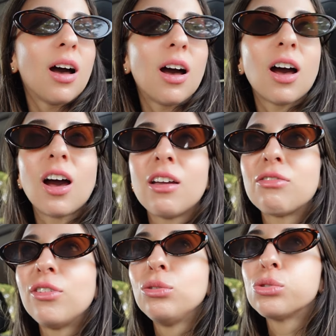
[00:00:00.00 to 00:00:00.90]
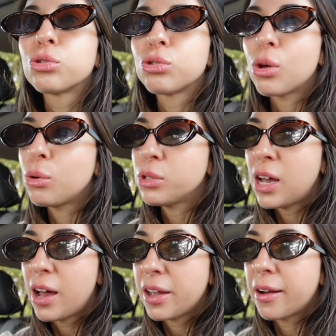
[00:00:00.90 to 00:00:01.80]
I feel so
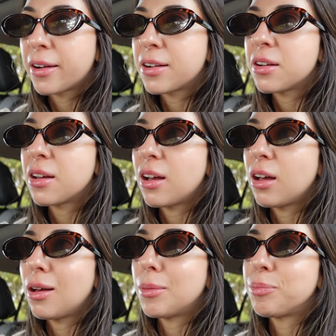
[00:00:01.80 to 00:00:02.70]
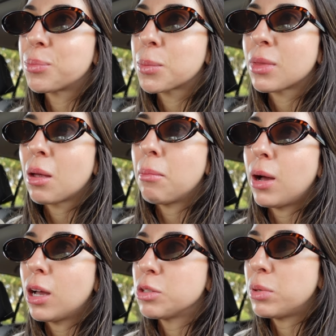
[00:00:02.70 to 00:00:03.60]
tired. Um,
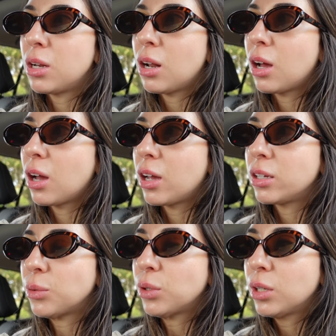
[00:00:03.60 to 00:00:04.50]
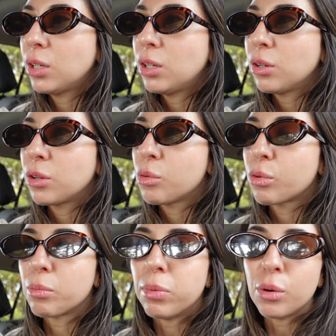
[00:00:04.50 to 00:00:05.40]
my husband and I
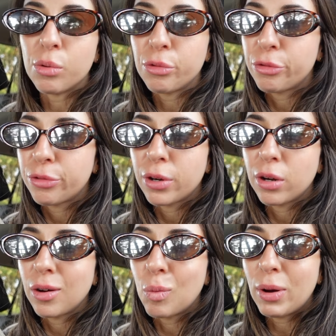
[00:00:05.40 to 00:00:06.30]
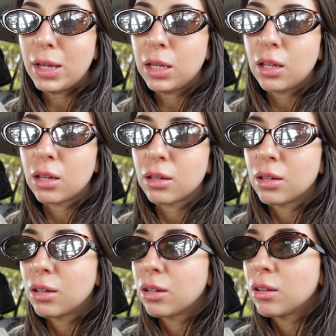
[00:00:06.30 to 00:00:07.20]
were both awake
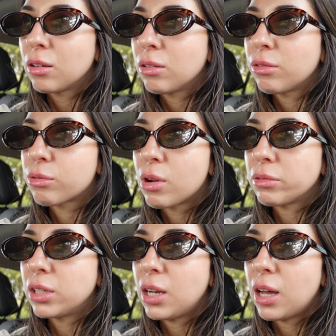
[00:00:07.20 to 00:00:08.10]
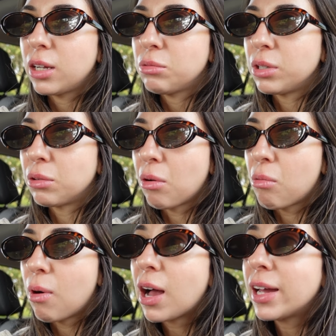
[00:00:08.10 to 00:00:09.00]
throughout the night. We don't know
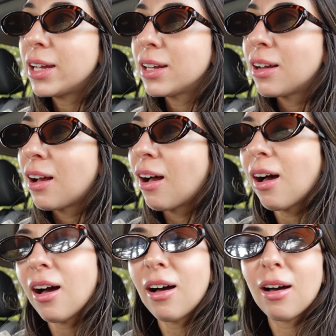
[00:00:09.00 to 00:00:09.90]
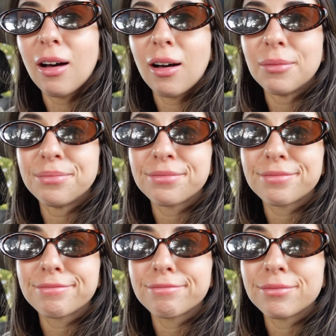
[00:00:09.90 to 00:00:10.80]
why. Um,
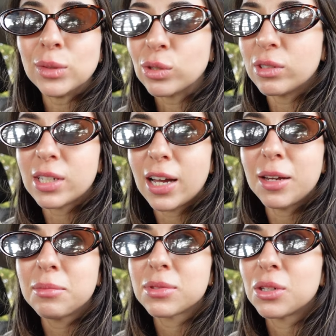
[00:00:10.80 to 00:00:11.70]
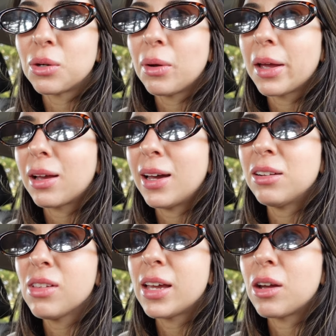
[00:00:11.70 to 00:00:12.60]
most of the time. So like kind
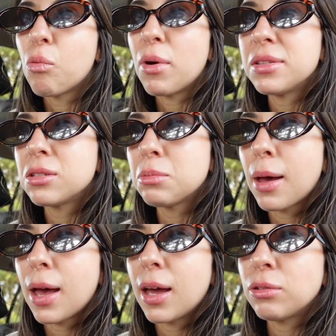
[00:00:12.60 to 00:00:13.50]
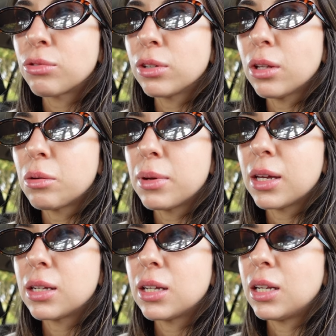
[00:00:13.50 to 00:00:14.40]
of like I went to bed for a little
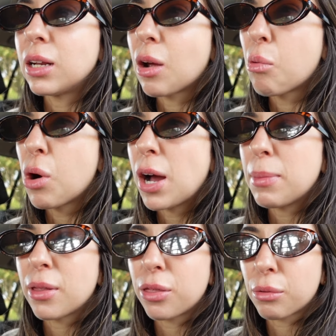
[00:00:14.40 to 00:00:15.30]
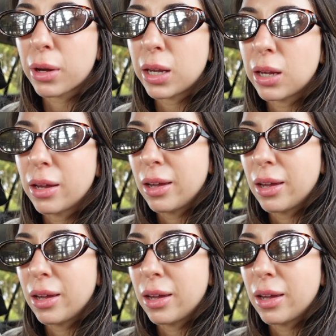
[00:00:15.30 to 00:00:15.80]
bit and then I woke up at three